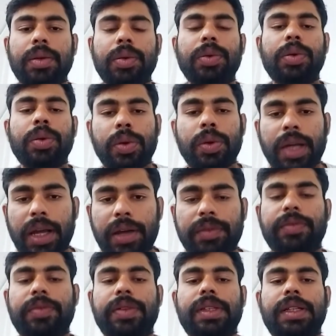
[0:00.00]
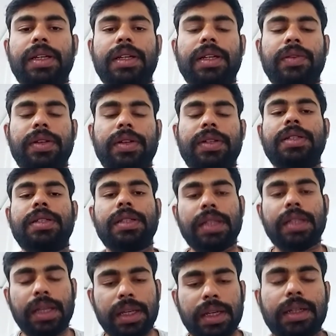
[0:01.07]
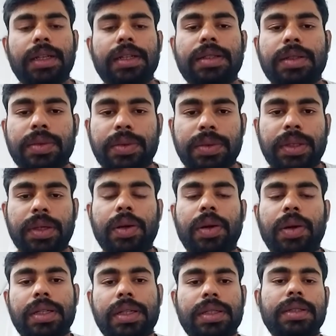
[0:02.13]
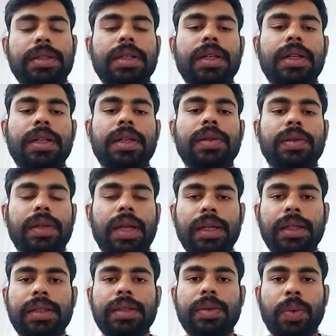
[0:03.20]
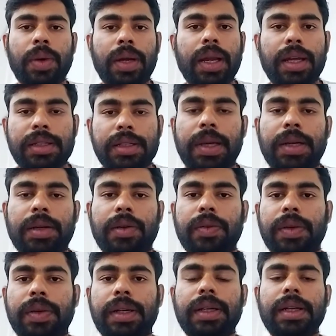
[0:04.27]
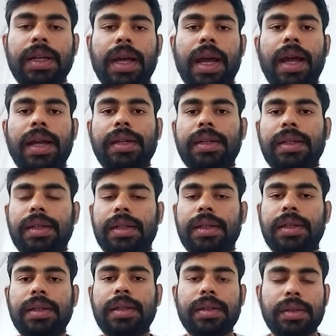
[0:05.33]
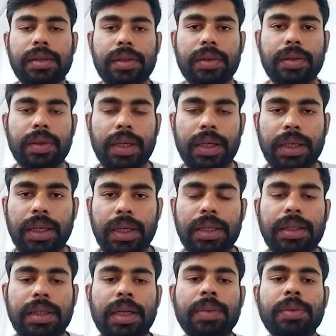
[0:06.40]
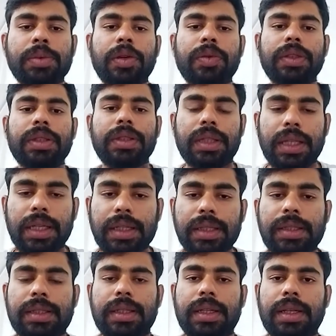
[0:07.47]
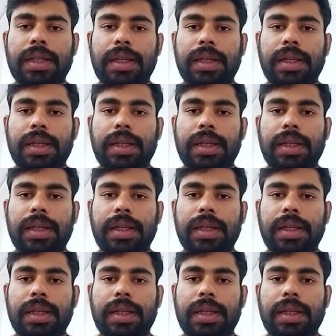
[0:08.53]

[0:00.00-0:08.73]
who don't have physical infrastructure. They can attend schools and colleges. So that is one aspect of it. And uh, so in, in terms of the things